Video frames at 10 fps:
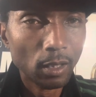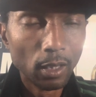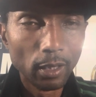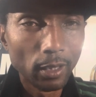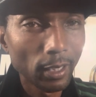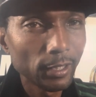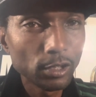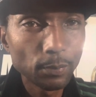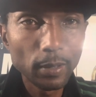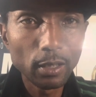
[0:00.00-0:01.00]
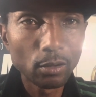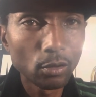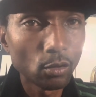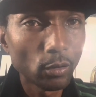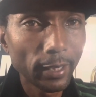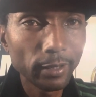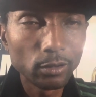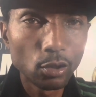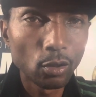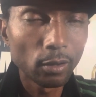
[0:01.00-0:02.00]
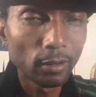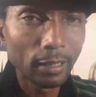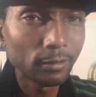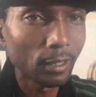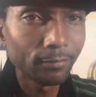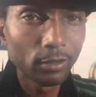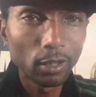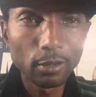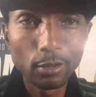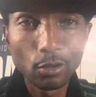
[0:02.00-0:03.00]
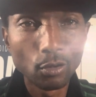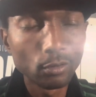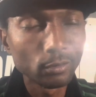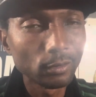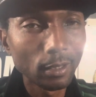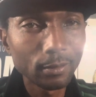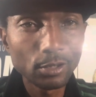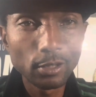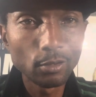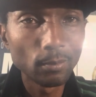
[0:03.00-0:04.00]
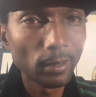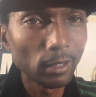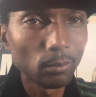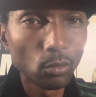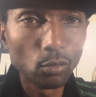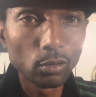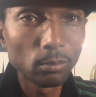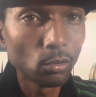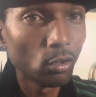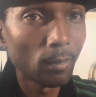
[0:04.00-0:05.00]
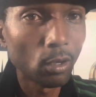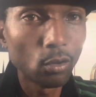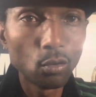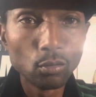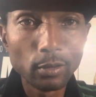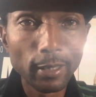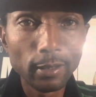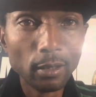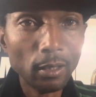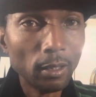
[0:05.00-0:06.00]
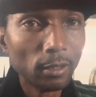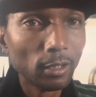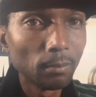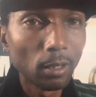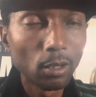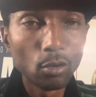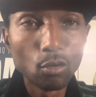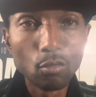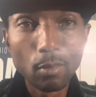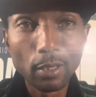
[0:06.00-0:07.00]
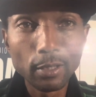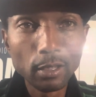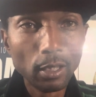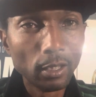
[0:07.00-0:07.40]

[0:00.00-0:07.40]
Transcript: And I ain't speaking on no hating talk. I've done it all. I'm still making moves. I'm doing my own thing, getting my own money.